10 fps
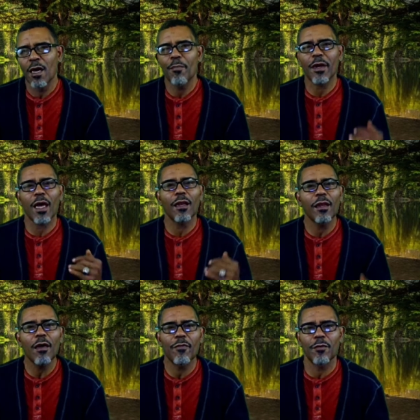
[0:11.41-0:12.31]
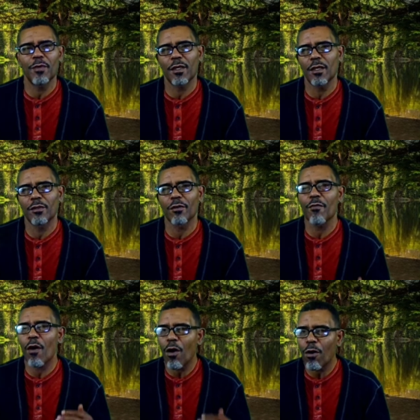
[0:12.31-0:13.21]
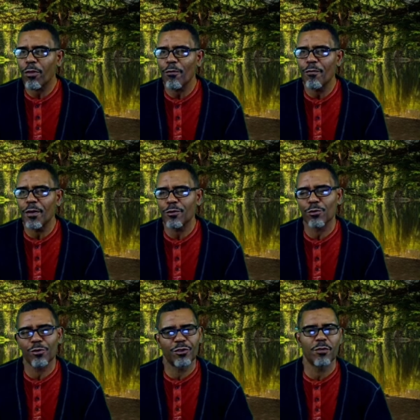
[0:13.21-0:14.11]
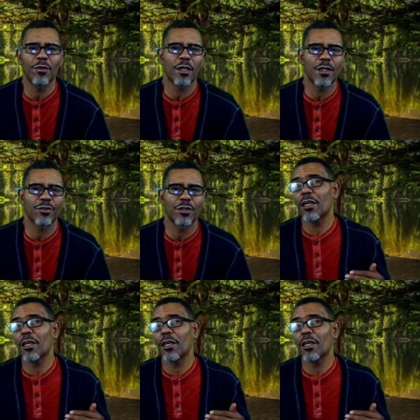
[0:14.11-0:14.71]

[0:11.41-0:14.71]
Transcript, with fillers: but I love it because of all the visual stimulation.